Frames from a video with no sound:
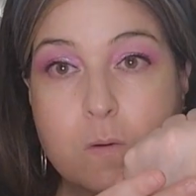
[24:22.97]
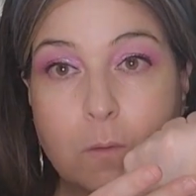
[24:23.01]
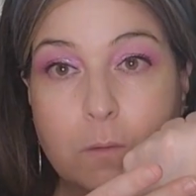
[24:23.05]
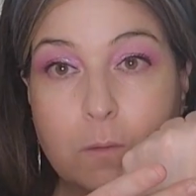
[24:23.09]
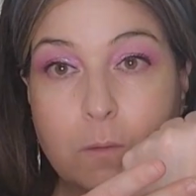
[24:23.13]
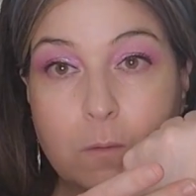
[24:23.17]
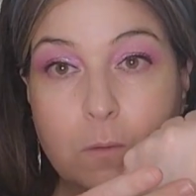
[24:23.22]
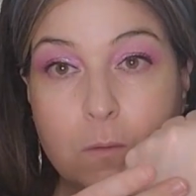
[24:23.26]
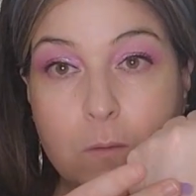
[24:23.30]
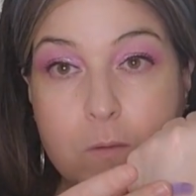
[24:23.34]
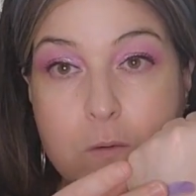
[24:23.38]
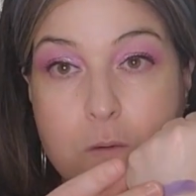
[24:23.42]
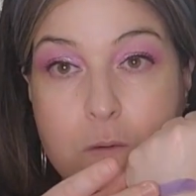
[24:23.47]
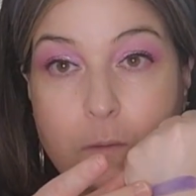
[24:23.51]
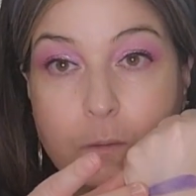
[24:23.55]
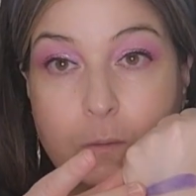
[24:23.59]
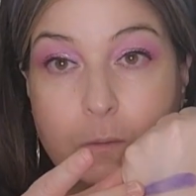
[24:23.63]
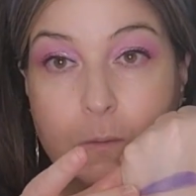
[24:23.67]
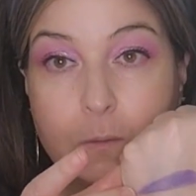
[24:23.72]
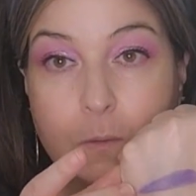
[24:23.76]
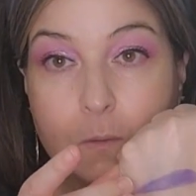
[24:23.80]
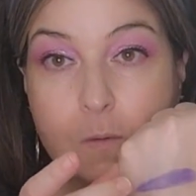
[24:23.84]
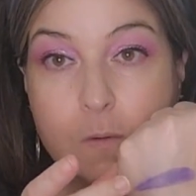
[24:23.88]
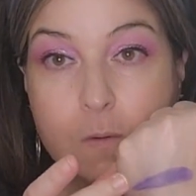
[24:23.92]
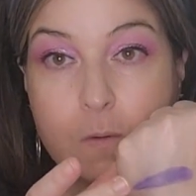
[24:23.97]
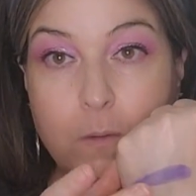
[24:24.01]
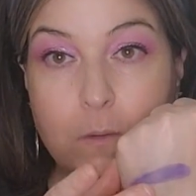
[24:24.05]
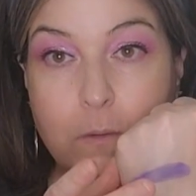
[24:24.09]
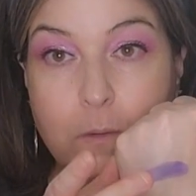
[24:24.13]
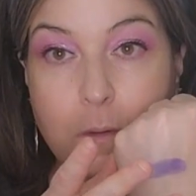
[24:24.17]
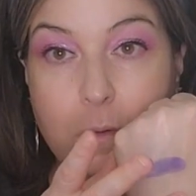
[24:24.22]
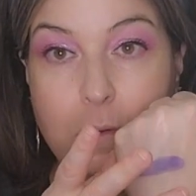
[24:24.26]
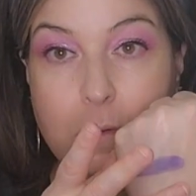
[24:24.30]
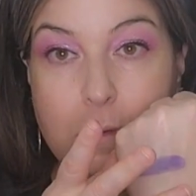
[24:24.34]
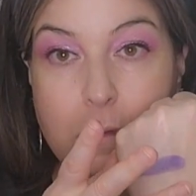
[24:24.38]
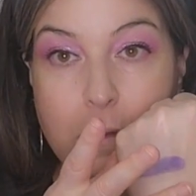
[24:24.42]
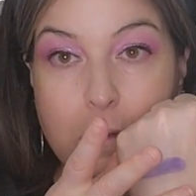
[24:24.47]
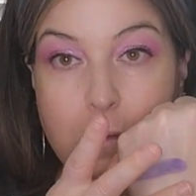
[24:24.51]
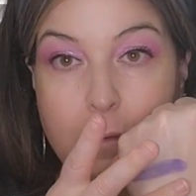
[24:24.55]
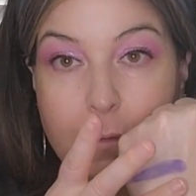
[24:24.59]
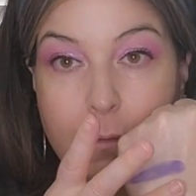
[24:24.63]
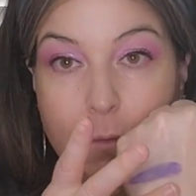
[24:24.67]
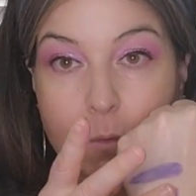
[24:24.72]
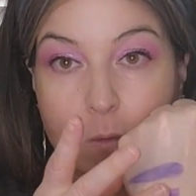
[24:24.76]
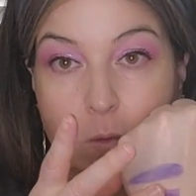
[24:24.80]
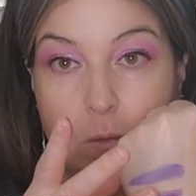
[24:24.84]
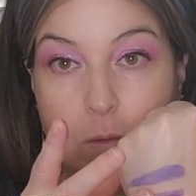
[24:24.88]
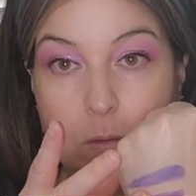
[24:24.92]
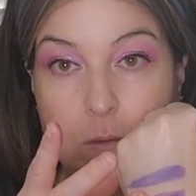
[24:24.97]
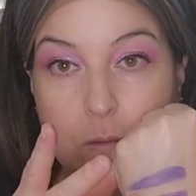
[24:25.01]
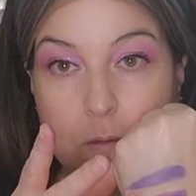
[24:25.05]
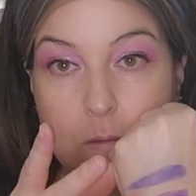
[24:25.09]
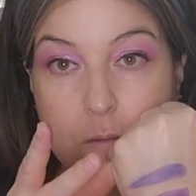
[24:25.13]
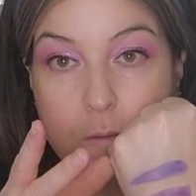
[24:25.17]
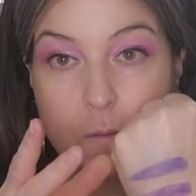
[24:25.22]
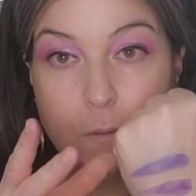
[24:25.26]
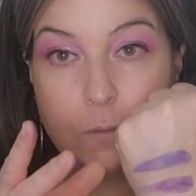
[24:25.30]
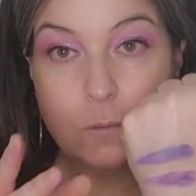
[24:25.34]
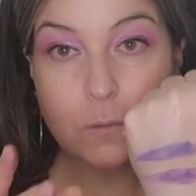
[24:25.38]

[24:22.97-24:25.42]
[no speech]